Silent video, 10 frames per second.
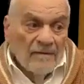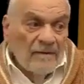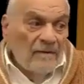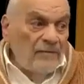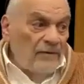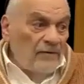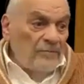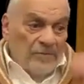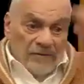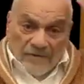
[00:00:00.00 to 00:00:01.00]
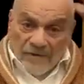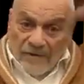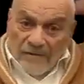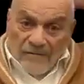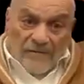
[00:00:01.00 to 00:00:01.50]
And we hope to see
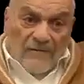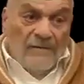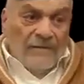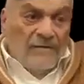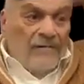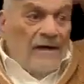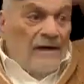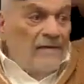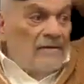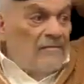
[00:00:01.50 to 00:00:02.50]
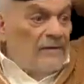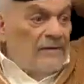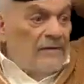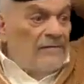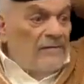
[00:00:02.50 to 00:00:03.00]
it with Iran and with
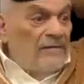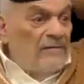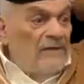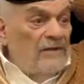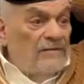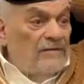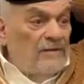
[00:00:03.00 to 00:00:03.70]
other enemies.